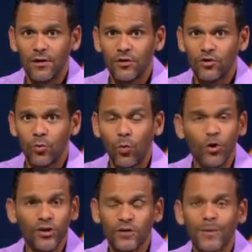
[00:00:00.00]
The
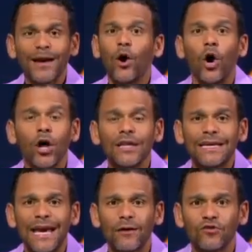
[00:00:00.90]
Warriors, by all
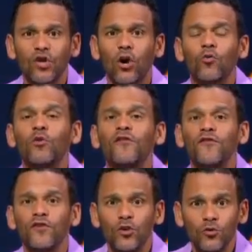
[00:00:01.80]
accounts, are
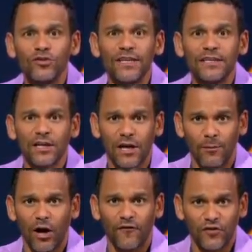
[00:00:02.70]
refusing to come
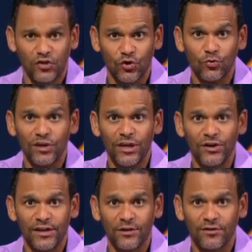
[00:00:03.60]
off a 2-year
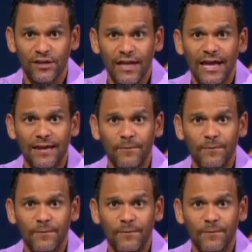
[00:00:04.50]
deal to Klay.